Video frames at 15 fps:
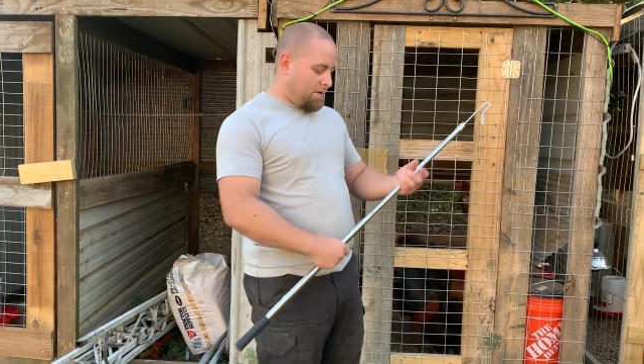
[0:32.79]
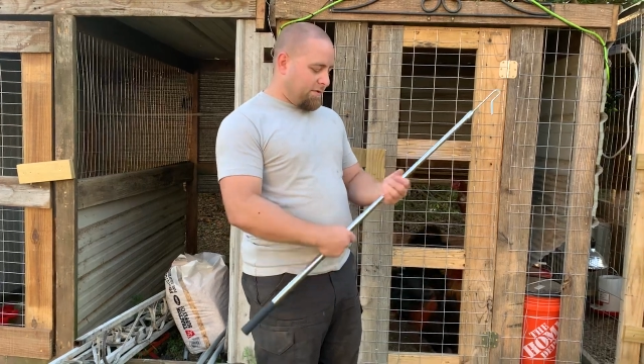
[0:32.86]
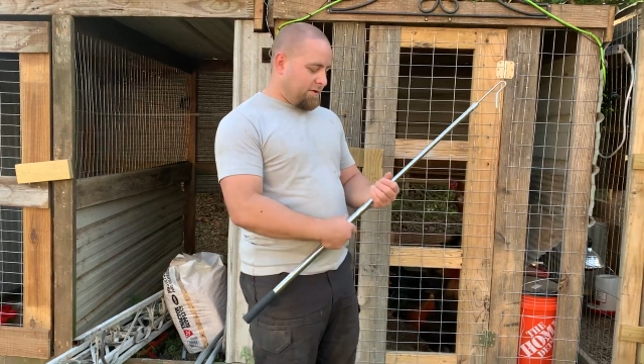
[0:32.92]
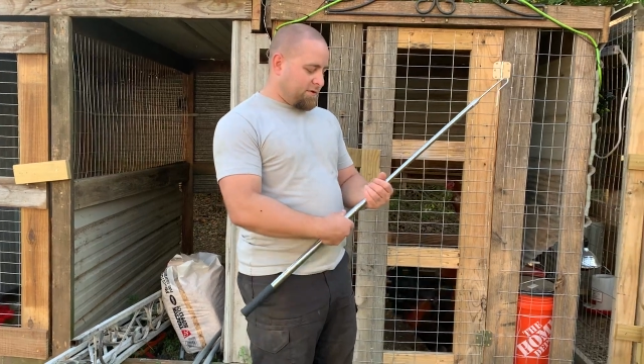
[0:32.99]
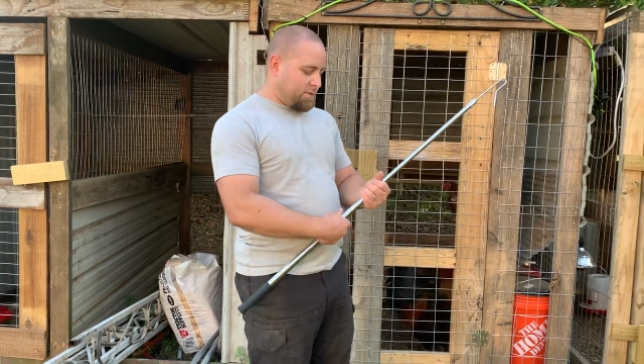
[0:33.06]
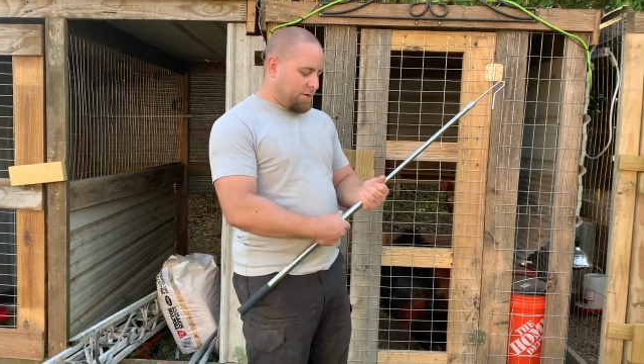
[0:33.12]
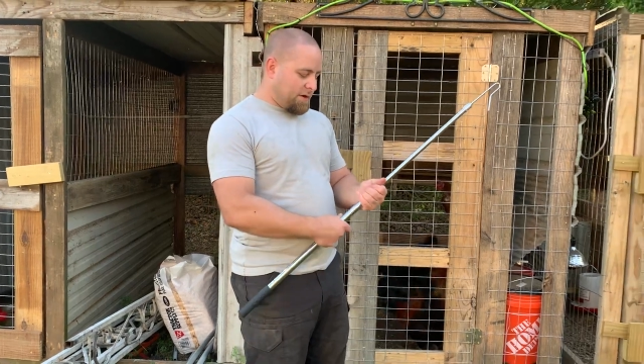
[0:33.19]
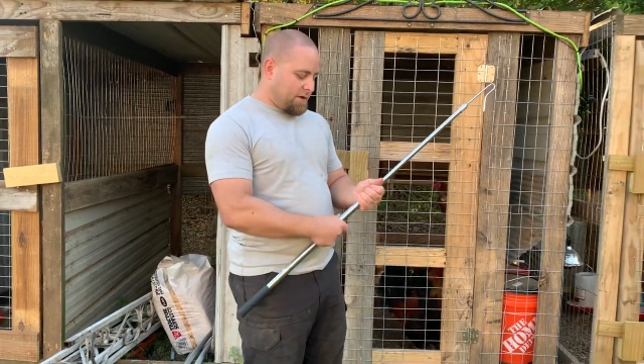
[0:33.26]

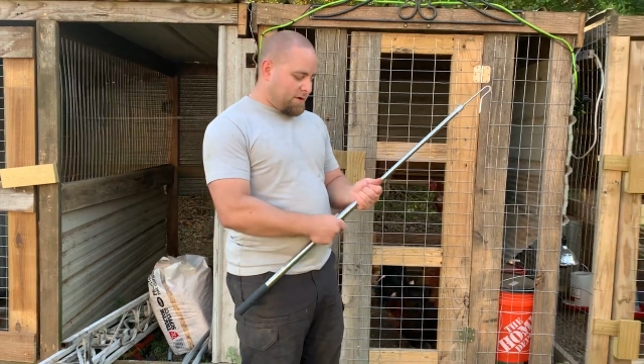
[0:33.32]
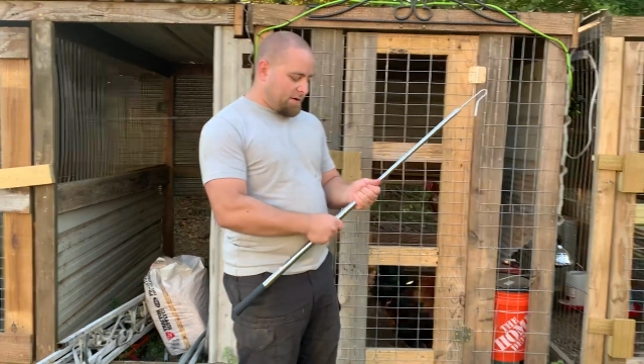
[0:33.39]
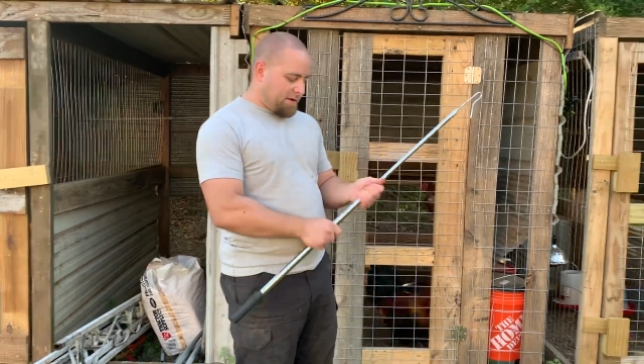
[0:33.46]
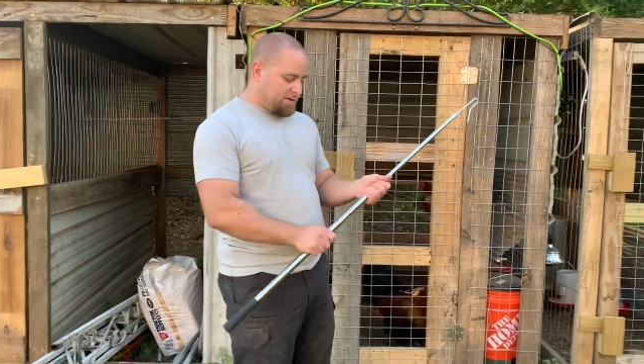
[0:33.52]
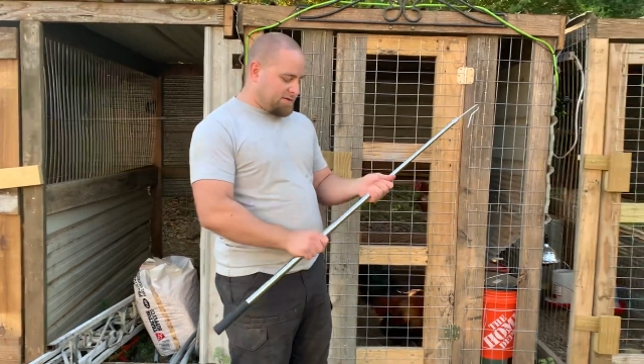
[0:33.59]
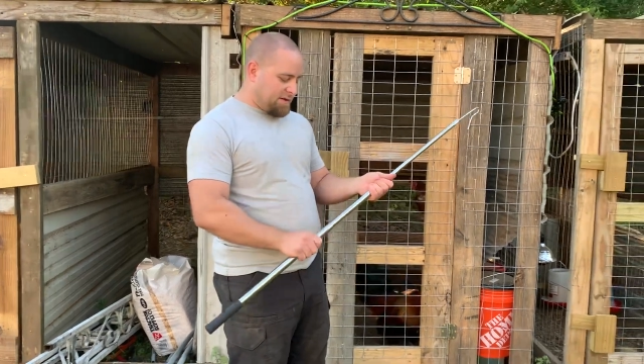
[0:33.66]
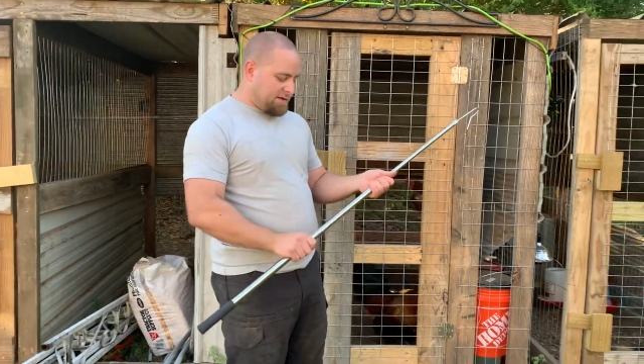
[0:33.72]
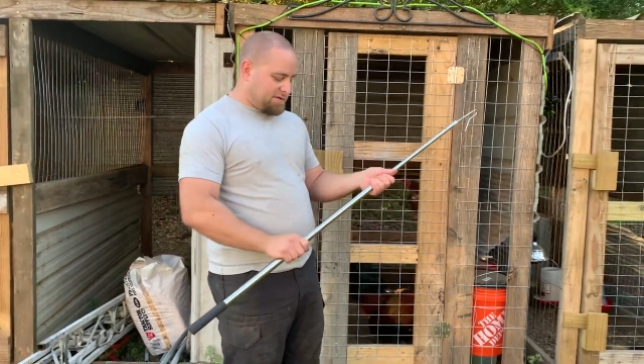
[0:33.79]
This one here
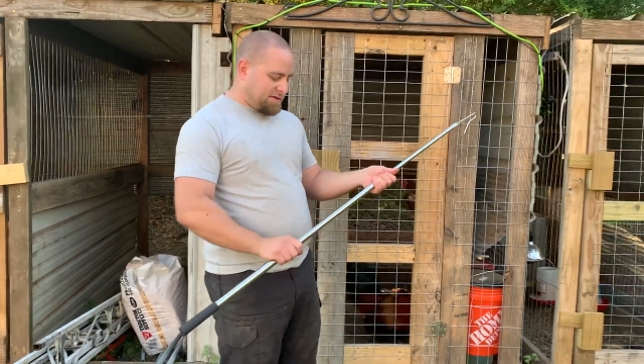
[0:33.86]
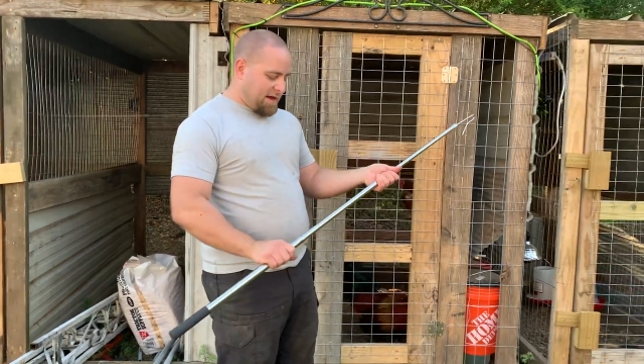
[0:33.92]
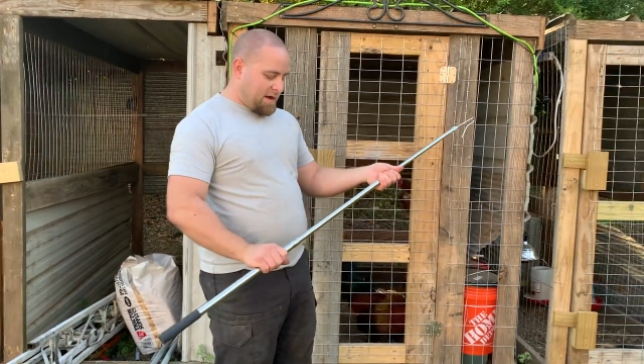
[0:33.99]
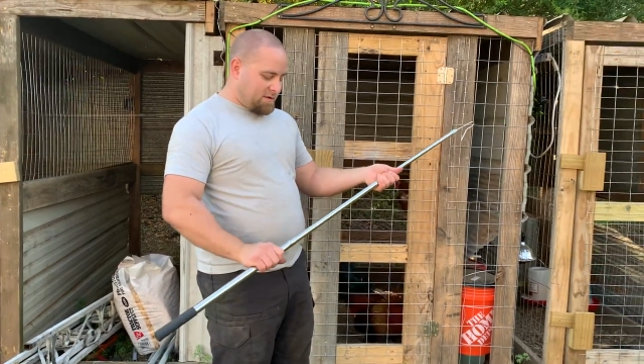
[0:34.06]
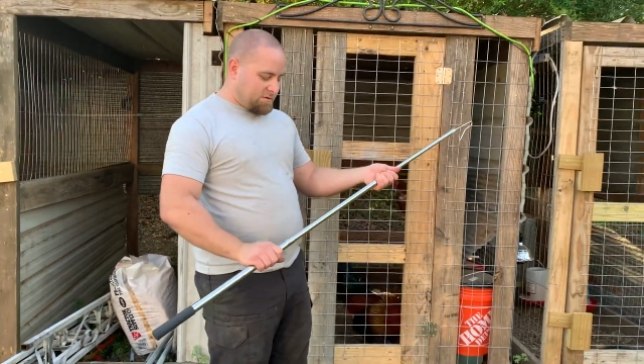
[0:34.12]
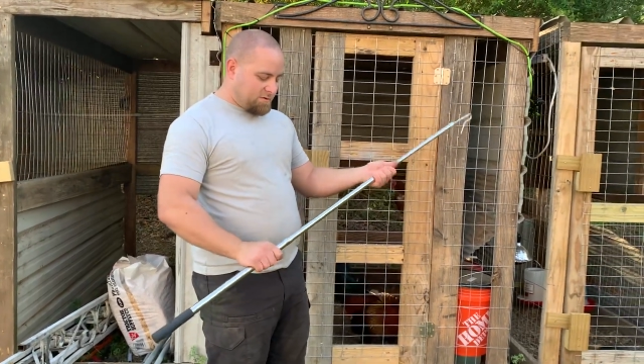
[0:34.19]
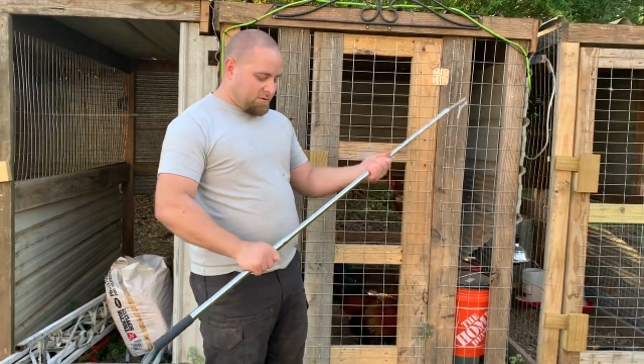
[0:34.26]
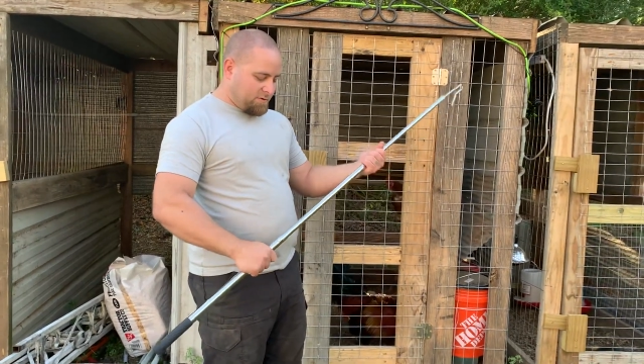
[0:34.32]
extends out